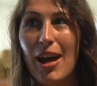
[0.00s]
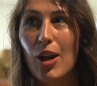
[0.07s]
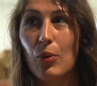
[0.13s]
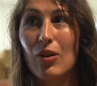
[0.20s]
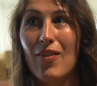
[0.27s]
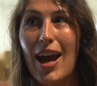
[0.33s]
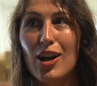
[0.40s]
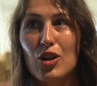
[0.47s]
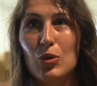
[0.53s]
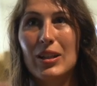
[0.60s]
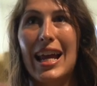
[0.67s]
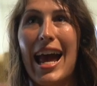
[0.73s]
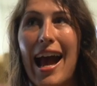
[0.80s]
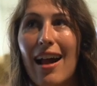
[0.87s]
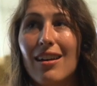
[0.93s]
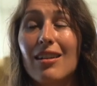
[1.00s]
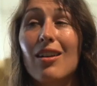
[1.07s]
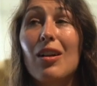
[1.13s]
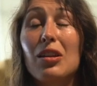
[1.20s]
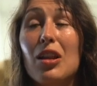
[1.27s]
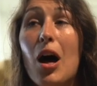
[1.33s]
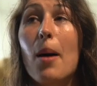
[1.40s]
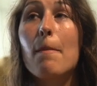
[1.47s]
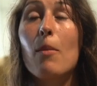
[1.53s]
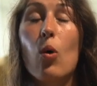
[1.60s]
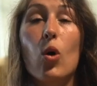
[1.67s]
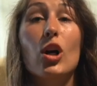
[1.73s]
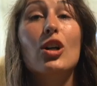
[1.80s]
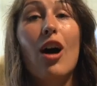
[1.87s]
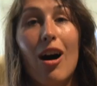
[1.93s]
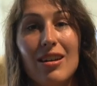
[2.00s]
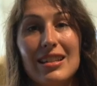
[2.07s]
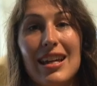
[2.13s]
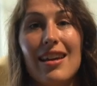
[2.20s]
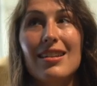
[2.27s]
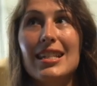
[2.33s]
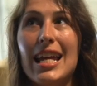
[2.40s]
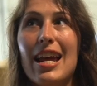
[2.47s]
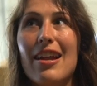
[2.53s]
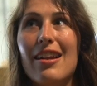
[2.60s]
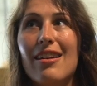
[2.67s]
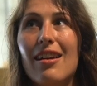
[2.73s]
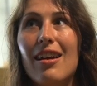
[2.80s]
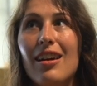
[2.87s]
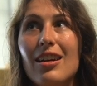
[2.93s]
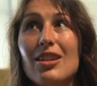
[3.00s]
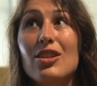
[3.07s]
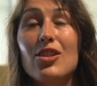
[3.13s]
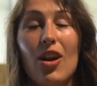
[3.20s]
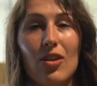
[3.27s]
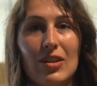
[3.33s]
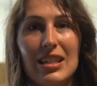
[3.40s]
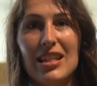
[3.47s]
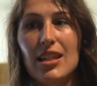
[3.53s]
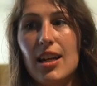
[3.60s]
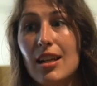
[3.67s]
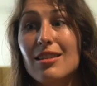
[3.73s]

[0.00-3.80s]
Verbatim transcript: and we've actually added a lot more content and subtlety